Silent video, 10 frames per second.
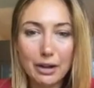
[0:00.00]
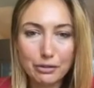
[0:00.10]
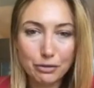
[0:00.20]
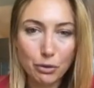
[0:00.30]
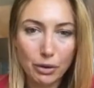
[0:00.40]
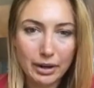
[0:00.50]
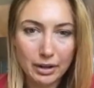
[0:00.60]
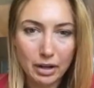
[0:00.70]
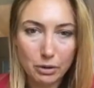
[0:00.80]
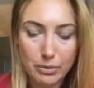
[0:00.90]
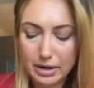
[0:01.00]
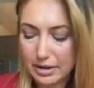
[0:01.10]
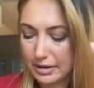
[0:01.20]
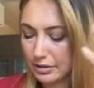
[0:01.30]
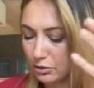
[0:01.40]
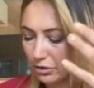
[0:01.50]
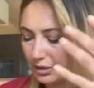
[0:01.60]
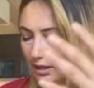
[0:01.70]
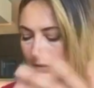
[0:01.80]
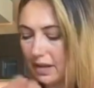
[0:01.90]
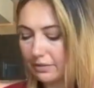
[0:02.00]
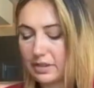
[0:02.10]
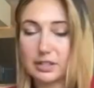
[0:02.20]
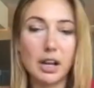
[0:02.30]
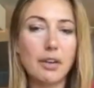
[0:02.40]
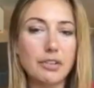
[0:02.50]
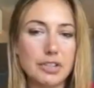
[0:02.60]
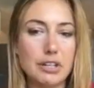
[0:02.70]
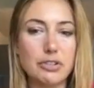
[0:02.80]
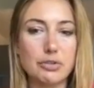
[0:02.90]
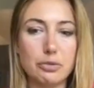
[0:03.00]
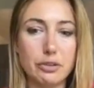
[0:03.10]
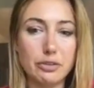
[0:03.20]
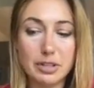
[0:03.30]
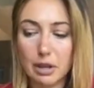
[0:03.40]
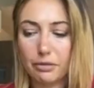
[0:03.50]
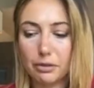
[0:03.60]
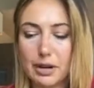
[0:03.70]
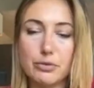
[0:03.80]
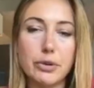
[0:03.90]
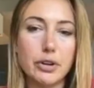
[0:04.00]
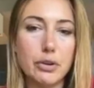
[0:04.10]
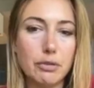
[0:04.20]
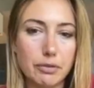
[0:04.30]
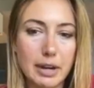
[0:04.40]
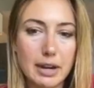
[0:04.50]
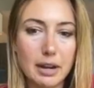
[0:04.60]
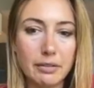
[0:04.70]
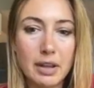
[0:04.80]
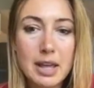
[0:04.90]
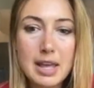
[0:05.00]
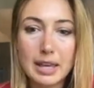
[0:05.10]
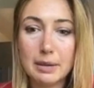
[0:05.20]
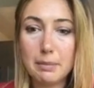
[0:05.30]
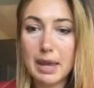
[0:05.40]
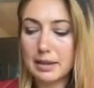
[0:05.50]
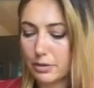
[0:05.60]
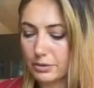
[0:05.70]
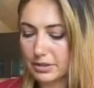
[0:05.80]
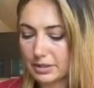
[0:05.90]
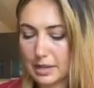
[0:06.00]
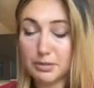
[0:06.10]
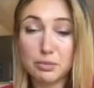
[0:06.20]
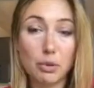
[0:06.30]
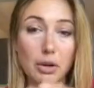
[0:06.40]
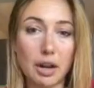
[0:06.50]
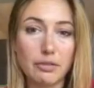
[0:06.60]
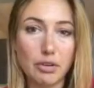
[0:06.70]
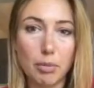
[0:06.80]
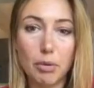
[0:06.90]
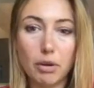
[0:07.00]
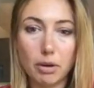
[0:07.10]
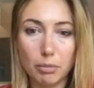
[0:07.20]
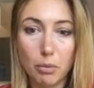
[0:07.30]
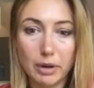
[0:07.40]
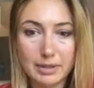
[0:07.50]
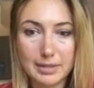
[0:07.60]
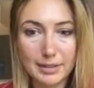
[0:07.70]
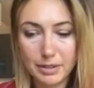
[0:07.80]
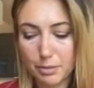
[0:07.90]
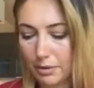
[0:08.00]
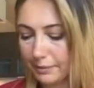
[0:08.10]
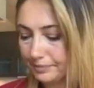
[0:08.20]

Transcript: for in her awareness. So just kind of having these conversations with yourself around what are you afraid of can make those steps more comfortable or more accessible.